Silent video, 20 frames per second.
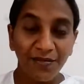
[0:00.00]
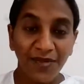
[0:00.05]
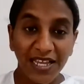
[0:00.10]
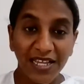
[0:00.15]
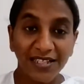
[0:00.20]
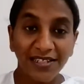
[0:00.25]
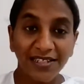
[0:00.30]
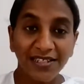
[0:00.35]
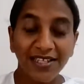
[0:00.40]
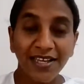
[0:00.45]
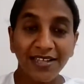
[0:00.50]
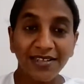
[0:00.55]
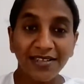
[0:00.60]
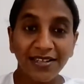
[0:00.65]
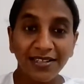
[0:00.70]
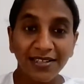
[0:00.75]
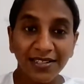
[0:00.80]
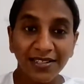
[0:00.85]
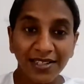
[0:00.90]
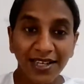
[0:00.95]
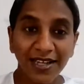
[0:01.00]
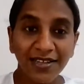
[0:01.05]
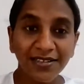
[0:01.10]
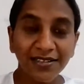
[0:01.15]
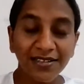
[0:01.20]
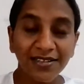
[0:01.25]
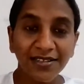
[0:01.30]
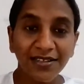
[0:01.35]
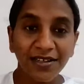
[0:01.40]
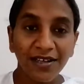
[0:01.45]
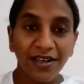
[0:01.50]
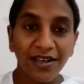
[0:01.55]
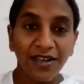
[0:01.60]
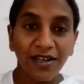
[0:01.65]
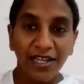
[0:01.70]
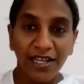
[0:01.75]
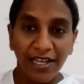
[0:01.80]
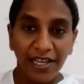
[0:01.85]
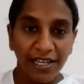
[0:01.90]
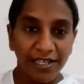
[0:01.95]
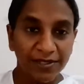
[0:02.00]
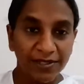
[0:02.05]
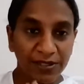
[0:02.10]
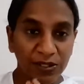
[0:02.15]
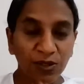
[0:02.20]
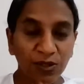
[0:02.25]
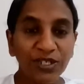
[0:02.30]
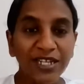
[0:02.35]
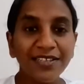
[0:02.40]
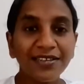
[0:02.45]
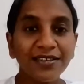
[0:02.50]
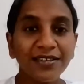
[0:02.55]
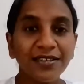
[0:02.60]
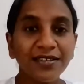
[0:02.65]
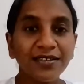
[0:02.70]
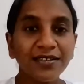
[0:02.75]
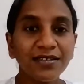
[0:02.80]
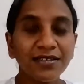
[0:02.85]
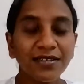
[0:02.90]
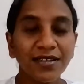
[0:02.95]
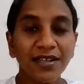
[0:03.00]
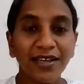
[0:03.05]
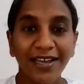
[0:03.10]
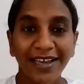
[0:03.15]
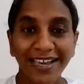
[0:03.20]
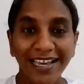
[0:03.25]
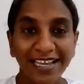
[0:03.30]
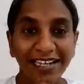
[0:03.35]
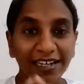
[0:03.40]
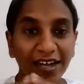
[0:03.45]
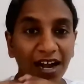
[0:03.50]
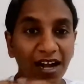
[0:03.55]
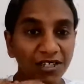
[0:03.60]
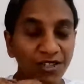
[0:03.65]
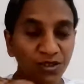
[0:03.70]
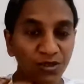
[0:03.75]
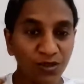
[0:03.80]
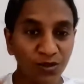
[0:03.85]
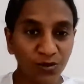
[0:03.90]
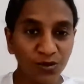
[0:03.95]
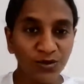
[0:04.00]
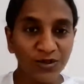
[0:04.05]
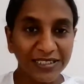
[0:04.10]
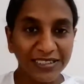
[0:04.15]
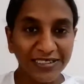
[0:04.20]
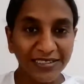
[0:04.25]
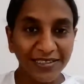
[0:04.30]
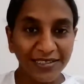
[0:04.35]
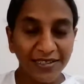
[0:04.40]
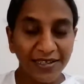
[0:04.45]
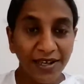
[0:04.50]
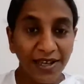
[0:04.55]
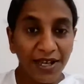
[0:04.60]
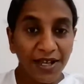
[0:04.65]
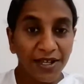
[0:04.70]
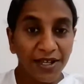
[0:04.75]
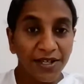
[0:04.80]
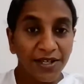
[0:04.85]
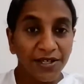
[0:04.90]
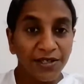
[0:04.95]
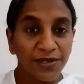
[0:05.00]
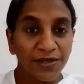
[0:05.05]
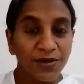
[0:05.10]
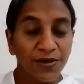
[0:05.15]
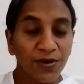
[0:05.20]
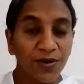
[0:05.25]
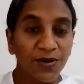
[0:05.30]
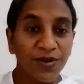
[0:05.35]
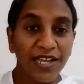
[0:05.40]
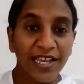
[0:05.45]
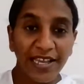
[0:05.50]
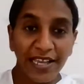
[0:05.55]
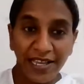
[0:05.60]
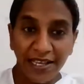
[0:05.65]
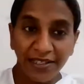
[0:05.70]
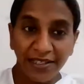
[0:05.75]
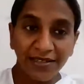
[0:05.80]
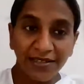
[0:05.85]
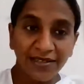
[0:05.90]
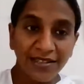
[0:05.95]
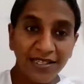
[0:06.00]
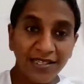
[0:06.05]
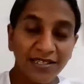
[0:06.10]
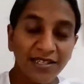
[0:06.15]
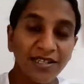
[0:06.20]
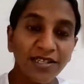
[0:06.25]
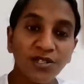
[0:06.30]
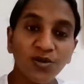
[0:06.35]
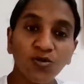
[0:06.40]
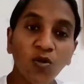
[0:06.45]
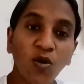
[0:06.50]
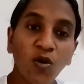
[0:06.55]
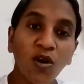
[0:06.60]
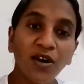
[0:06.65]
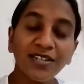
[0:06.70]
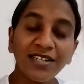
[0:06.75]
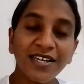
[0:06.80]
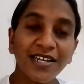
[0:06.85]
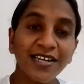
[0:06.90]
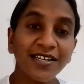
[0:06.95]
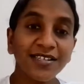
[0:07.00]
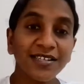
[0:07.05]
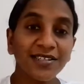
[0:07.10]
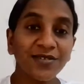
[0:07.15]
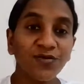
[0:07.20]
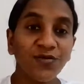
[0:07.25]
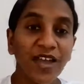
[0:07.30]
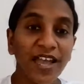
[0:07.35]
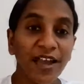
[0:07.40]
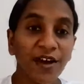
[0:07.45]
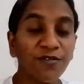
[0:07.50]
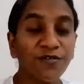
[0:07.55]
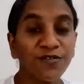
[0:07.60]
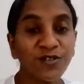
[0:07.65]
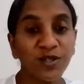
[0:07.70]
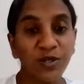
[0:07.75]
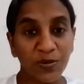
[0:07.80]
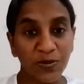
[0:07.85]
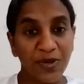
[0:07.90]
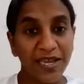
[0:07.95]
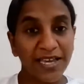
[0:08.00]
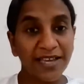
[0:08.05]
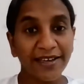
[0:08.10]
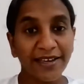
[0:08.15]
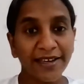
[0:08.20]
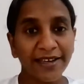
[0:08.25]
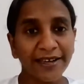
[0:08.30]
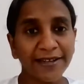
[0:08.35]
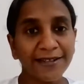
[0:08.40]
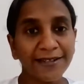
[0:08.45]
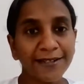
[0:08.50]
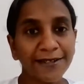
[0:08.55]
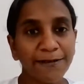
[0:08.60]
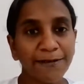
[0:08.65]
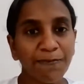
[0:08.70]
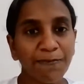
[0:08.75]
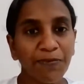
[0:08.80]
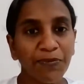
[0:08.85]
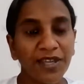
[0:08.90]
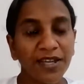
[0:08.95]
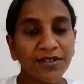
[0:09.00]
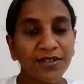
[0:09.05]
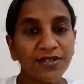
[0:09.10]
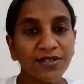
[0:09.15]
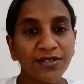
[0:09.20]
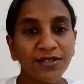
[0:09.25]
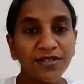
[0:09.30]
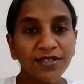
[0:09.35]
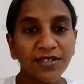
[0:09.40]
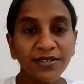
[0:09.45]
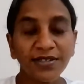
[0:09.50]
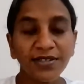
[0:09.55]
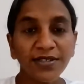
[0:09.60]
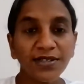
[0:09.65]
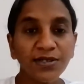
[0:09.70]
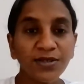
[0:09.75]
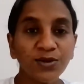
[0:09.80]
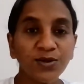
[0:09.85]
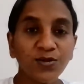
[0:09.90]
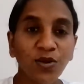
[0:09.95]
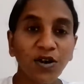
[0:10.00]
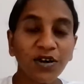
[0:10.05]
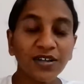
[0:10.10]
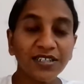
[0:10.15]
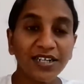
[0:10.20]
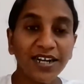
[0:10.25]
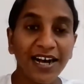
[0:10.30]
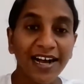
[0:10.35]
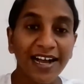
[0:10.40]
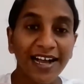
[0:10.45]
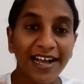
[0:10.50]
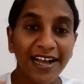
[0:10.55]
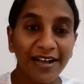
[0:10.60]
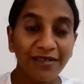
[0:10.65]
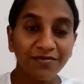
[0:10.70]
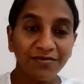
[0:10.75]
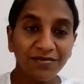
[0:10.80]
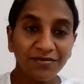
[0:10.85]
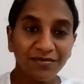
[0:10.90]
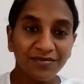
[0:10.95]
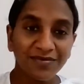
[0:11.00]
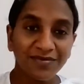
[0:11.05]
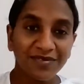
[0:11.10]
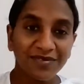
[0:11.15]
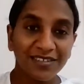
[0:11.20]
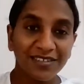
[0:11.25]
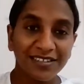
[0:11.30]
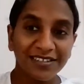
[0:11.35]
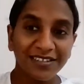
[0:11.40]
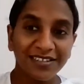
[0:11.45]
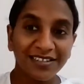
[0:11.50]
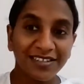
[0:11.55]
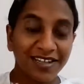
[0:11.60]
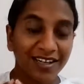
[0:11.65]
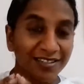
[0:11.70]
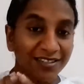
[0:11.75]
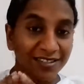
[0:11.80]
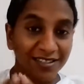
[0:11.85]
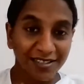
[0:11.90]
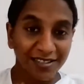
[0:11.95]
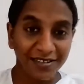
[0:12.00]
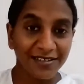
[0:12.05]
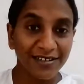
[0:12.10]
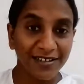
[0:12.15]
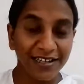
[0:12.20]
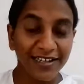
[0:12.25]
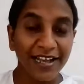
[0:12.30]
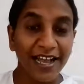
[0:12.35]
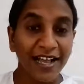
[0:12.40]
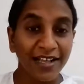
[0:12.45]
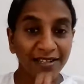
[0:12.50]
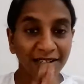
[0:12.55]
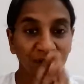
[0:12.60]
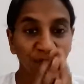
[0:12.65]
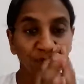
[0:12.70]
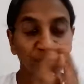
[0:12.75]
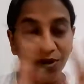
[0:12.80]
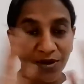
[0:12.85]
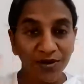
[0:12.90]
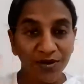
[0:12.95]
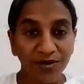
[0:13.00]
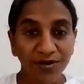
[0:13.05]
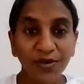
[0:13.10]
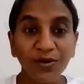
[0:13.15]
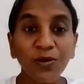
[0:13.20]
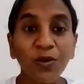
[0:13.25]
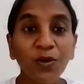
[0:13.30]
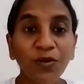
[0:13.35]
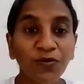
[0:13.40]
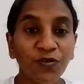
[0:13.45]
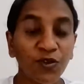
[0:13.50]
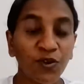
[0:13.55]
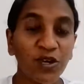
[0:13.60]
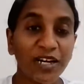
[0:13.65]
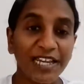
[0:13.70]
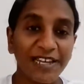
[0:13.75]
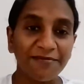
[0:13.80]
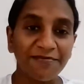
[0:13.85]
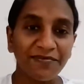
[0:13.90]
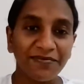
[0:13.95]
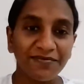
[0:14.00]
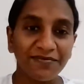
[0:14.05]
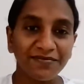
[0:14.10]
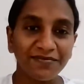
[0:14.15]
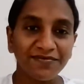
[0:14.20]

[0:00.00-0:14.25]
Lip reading: means in the sense he's good in this, he can't do this, so he this is what his way of speaking is. So this is what I am considering as the person fully.